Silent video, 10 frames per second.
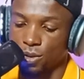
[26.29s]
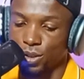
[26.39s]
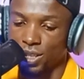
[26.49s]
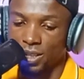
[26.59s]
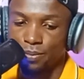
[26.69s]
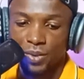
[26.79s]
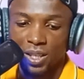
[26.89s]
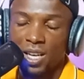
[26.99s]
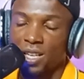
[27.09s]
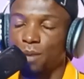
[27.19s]
Okay,
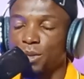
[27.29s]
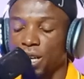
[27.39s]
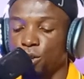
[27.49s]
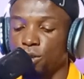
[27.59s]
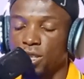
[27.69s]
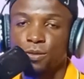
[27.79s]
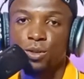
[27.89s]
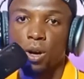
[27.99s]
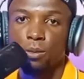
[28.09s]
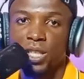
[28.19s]
let me tell you, in this
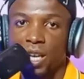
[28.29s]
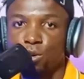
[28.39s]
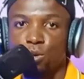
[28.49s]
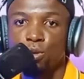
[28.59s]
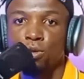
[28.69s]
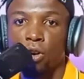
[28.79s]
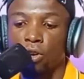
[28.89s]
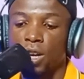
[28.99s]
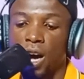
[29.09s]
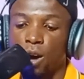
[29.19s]
video I'll be telling you
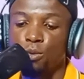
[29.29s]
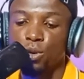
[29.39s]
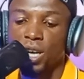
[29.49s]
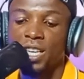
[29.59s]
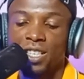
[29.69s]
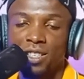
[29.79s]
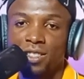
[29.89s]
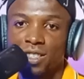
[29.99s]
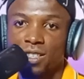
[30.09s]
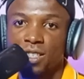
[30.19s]
on how you can
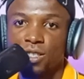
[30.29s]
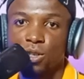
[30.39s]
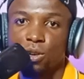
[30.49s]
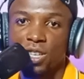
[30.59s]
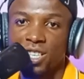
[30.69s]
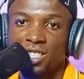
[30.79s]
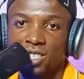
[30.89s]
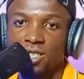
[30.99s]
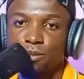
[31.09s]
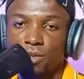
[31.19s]
increase your
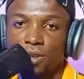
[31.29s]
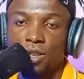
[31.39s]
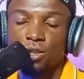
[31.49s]
in-stream